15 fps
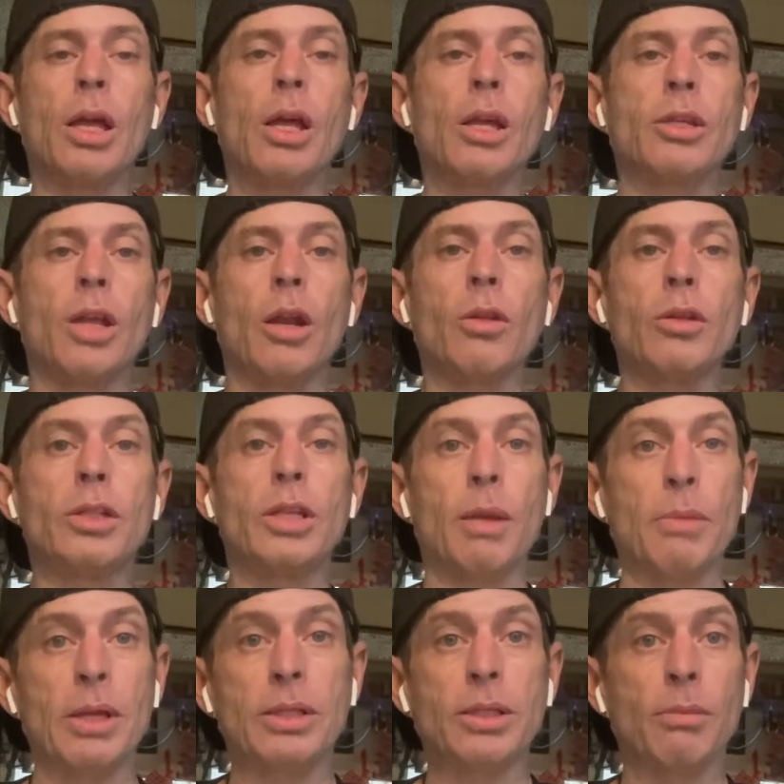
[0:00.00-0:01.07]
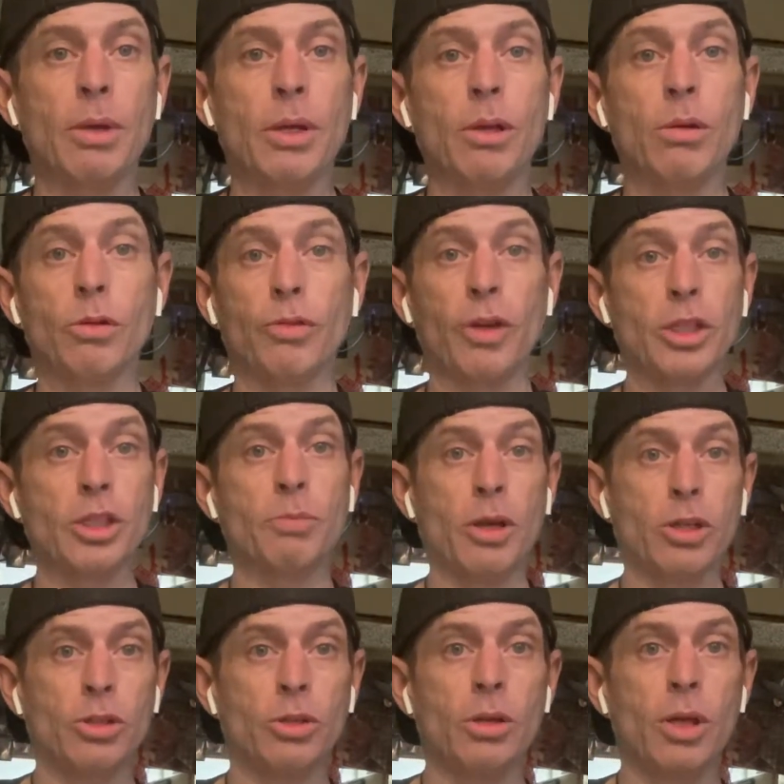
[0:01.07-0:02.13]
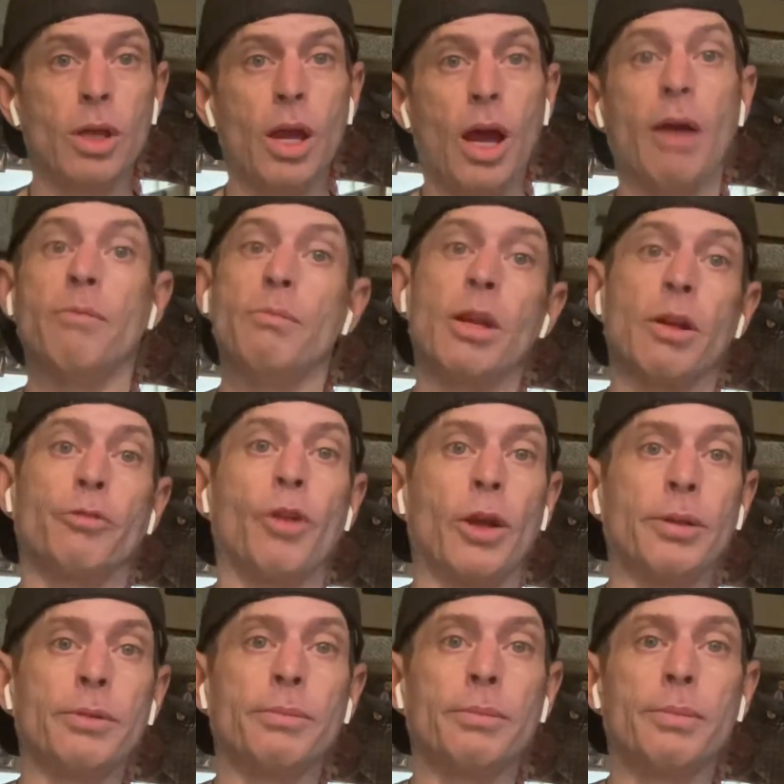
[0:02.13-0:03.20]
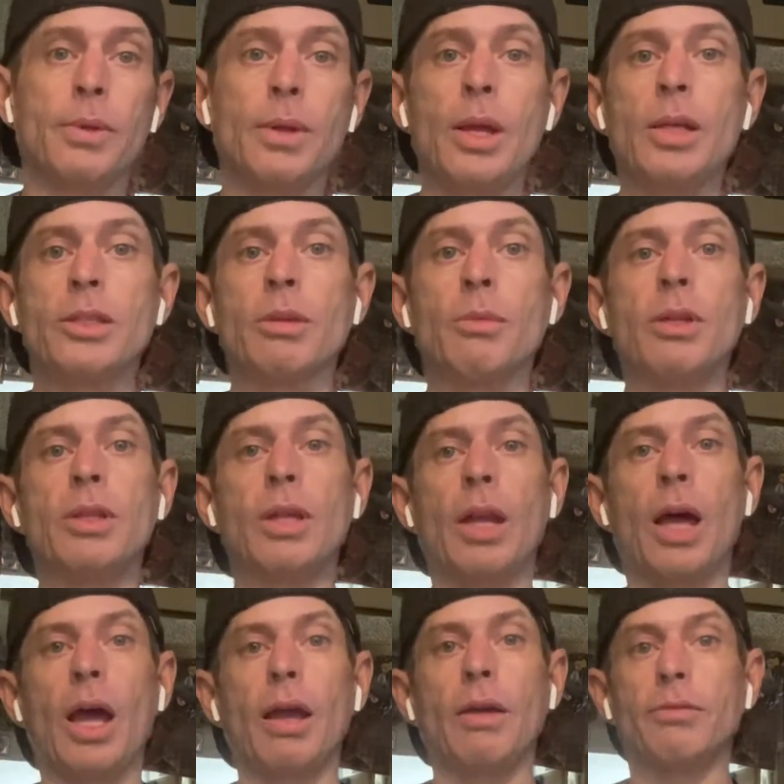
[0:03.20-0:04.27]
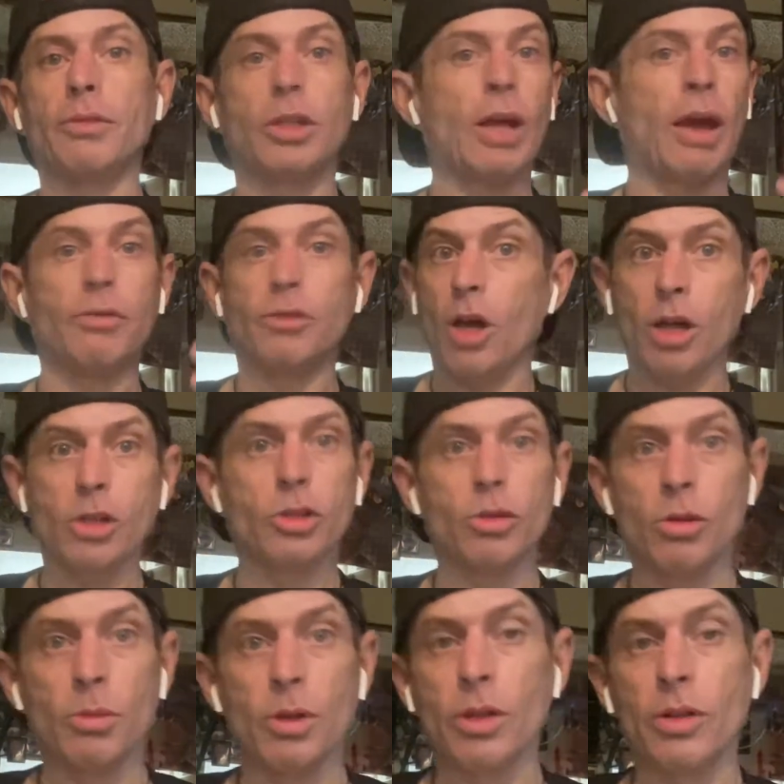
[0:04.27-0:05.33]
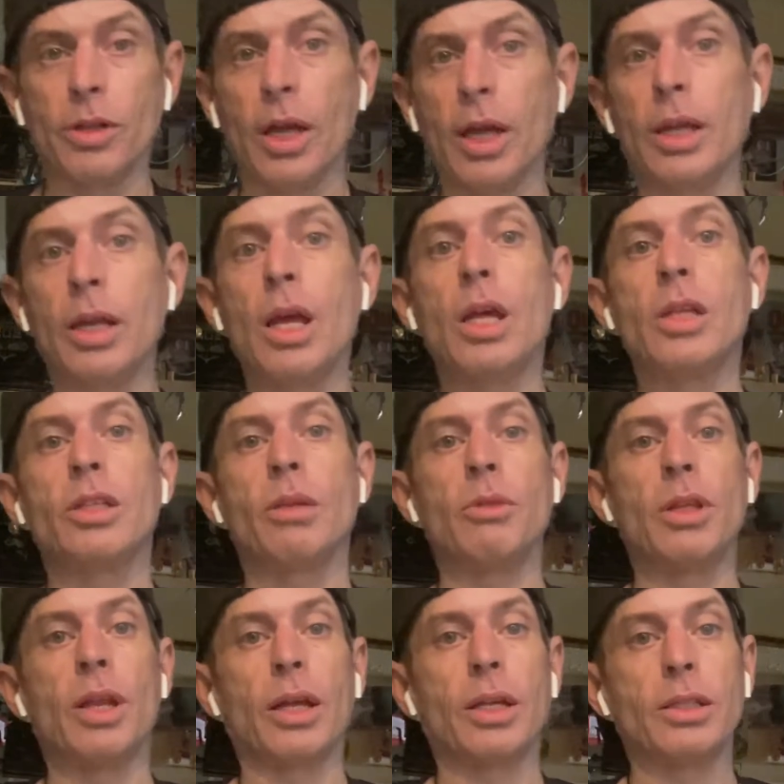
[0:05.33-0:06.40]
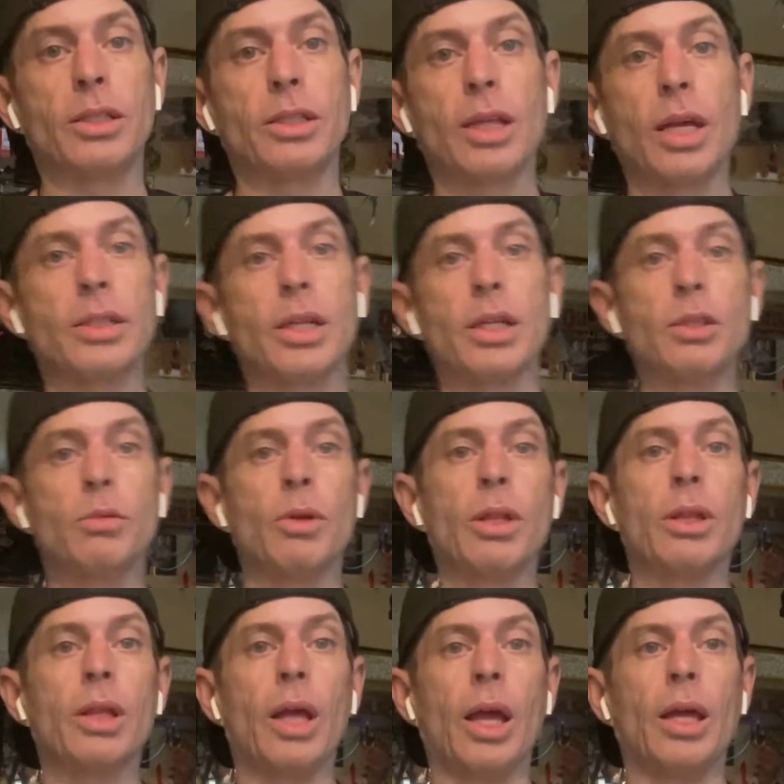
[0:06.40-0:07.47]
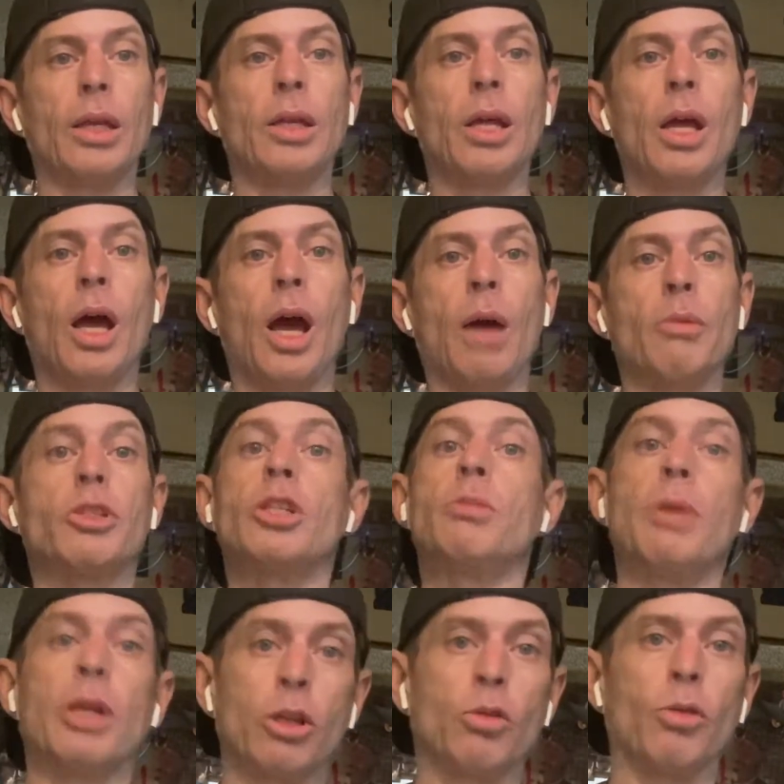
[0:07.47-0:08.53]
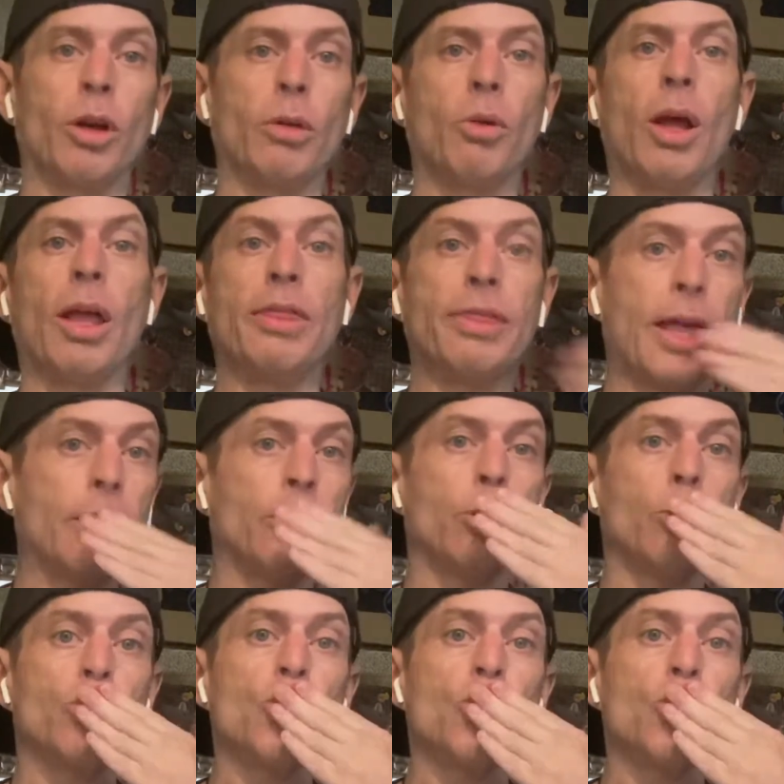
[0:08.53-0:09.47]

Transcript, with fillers: Not only did I meet somebody who was very special, I've met a friend. Somebody that I have talked to in the middle of the night, somebody that I can discuss things with, and um, she's been incredible, and thank you.